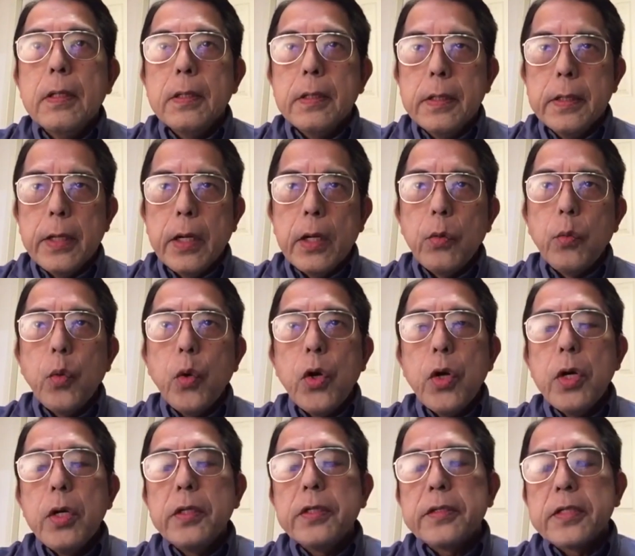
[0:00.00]
In our
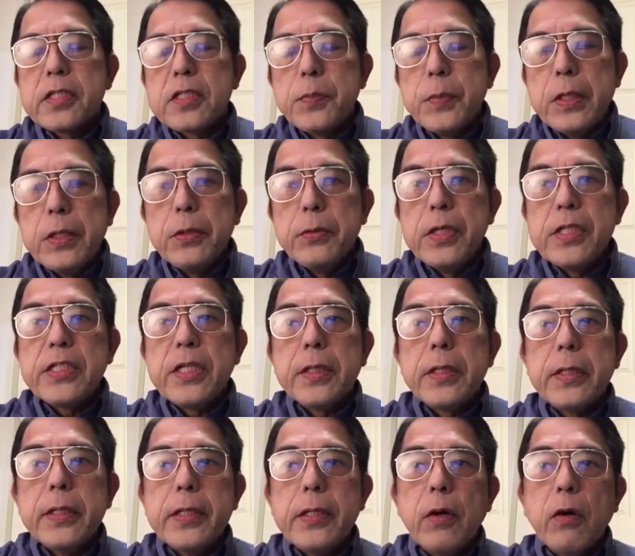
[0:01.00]
world that has been
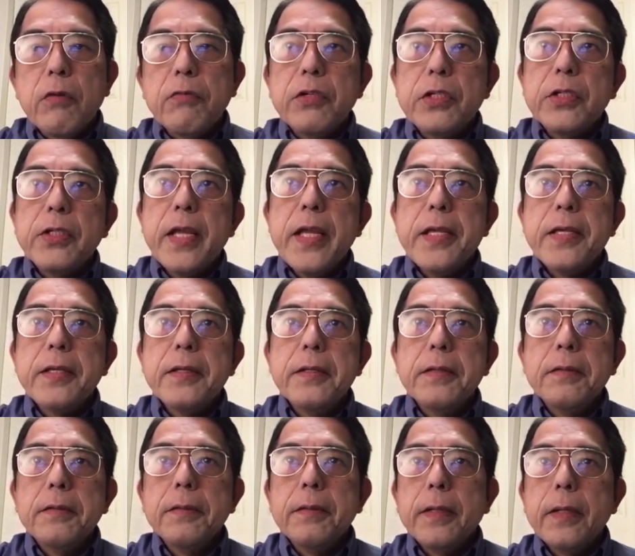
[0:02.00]
recently overtaken